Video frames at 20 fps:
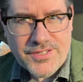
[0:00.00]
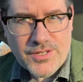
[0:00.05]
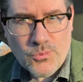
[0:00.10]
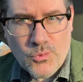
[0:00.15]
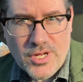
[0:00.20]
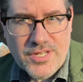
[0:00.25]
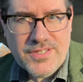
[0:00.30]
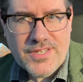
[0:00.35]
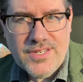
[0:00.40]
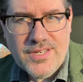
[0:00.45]
It
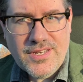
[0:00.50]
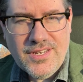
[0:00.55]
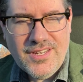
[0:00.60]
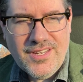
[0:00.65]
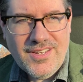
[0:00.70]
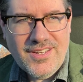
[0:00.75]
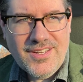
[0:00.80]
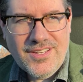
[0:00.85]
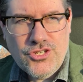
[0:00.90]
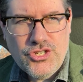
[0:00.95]
wasn't
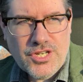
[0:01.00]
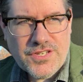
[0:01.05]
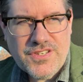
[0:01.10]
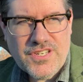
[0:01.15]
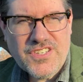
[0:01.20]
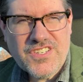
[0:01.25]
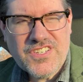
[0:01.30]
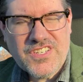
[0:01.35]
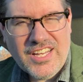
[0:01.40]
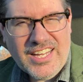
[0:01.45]
just
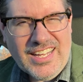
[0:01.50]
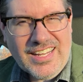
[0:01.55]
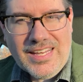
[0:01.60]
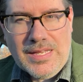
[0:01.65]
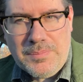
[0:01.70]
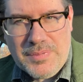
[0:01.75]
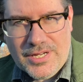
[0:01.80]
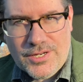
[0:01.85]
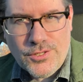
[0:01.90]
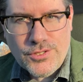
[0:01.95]
a
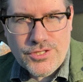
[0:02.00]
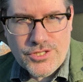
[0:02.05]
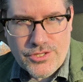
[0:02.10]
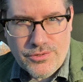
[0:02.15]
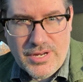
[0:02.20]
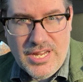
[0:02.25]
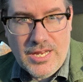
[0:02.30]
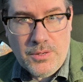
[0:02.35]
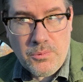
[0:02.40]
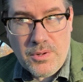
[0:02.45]
slightly bigger
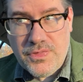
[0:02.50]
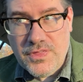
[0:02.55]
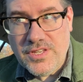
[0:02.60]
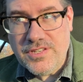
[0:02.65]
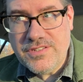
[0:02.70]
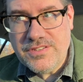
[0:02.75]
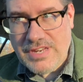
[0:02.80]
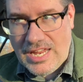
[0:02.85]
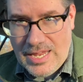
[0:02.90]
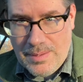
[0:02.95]
screen with the
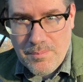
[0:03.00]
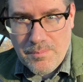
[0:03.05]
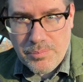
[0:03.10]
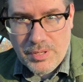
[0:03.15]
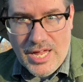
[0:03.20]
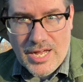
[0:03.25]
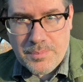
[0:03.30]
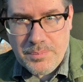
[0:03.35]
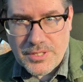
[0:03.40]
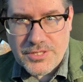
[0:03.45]
same
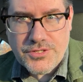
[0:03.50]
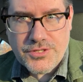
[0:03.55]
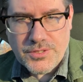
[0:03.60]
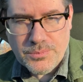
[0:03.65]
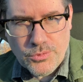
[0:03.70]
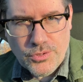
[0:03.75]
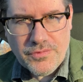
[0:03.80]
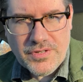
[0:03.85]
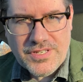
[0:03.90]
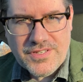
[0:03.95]
blockbuster
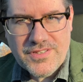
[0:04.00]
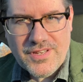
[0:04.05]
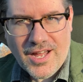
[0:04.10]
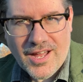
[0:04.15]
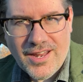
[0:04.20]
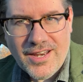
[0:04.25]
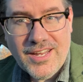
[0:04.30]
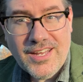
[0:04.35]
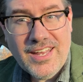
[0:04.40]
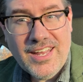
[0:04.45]
movies
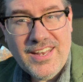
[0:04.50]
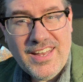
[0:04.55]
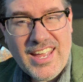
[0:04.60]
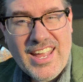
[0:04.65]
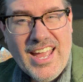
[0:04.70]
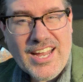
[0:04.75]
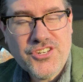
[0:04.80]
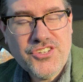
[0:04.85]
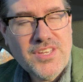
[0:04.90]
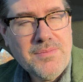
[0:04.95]
on it. They
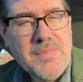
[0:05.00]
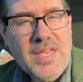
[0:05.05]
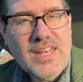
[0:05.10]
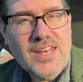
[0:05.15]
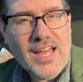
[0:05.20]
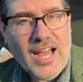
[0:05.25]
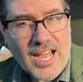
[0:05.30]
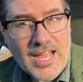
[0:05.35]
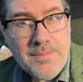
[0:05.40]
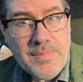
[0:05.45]
actually
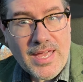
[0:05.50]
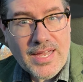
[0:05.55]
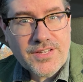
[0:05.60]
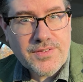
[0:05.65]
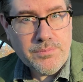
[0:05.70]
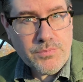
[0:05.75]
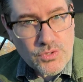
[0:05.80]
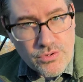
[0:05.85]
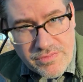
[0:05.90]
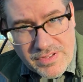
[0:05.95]
made
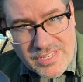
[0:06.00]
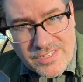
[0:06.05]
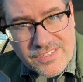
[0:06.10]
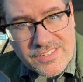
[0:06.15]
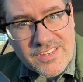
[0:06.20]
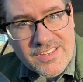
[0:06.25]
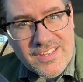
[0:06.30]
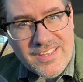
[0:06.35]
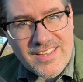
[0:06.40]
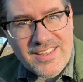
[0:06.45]
IMAX
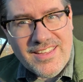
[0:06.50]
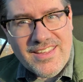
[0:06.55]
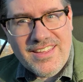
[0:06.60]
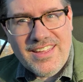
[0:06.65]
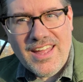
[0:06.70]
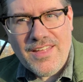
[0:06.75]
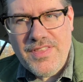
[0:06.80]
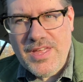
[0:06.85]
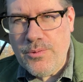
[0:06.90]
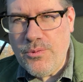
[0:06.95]
movies,
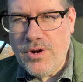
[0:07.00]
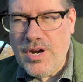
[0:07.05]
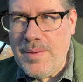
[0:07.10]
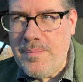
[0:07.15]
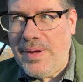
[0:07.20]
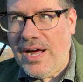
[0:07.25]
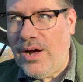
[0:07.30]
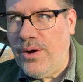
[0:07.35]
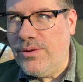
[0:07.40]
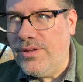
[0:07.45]
and they were
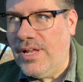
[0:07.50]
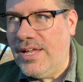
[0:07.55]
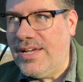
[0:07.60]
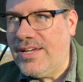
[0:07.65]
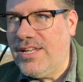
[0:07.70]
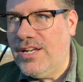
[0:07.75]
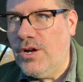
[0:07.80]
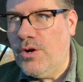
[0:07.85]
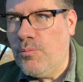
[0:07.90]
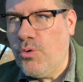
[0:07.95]
about,
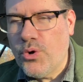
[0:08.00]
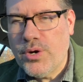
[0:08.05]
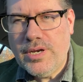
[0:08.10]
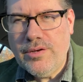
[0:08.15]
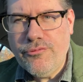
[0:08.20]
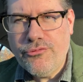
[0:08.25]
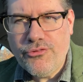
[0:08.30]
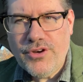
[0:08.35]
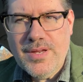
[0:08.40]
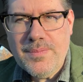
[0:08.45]

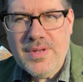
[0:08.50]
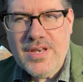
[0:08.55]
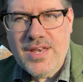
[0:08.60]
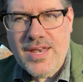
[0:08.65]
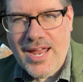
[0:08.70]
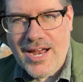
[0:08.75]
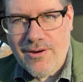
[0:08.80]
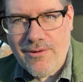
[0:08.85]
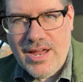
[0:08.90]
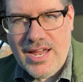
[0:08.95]
Morgan Freeman
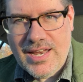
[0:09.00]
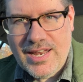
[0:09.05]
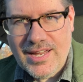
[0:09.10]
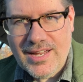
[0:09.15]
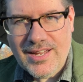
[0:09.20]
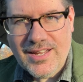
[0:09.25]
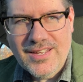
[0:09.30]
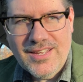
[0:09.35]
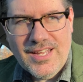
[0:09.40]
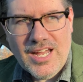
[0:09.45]

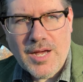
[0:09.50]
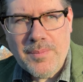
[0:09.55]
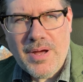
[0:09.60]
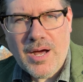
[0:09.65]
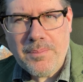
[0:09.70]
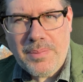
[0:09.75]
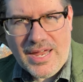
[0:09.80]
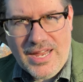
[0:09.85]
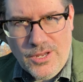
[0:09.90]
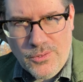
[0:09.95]
narrating
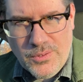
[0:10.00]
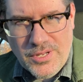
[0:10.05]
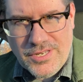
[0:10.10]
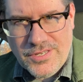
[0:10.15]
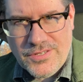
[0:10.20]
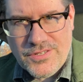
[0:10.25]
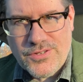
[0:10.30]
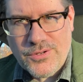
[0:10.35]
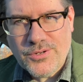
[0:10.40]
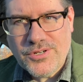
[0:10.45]
about
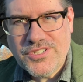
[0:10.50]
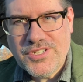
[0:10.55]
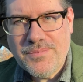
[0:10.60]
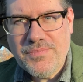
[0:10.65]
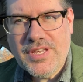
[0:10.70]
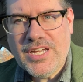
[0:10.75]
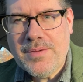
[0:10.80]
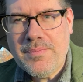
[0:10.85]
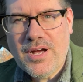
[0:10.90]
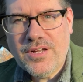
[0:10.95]
penguins, or
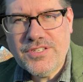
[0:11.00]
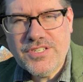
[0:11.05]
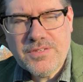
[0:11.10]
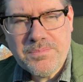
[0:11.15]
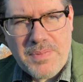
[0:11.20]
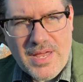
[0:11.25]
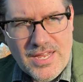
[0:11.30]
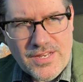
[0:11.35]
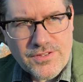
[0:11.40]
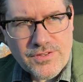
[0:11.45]
something about
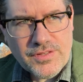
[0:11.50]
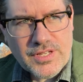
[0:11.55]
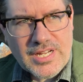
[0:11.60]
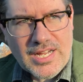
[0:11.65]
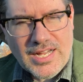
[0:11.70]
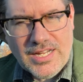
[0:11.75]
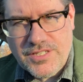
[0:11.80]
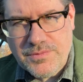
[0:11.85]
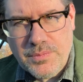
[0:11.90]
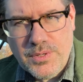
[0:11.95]
space and the
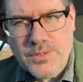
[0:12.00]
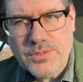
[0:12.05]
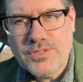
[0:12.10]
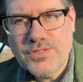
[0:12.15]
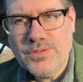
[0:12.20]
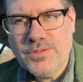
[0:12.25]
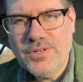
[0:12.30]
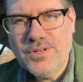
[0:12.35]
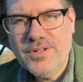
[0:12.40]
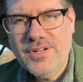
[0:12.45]

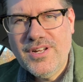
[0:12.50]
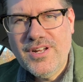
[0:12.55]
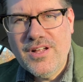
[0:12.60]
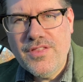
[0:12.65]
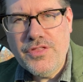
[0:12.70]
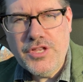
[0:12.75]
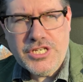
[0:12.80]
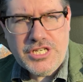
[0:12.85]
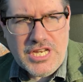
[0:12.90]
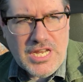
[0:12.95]
cosmos or
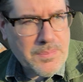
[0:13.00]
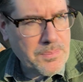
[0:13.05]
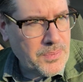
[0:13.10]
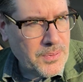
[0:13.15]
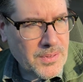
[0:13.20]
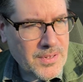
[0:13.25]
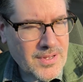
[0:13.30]
the deep.